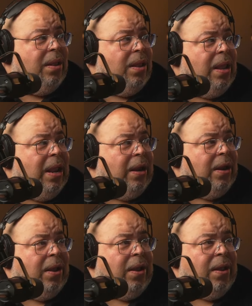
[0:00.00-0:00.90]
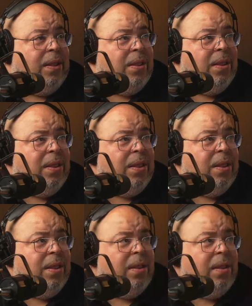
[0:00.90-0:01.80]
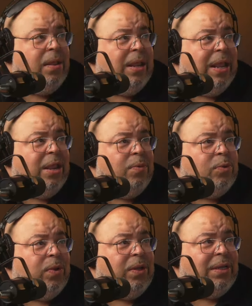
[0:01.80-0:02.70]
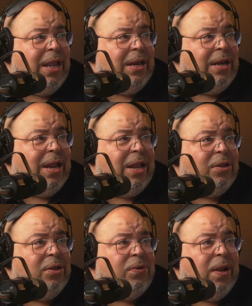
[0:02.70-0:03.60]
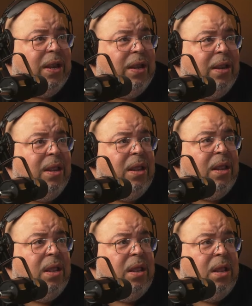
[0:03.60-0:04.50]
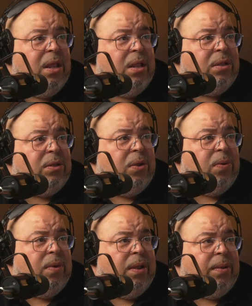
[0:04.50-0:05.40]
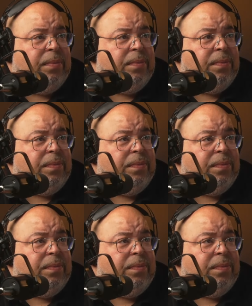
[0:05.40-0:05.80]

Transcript: and uh, yeah, he was once signed to Dr. Dre. So um,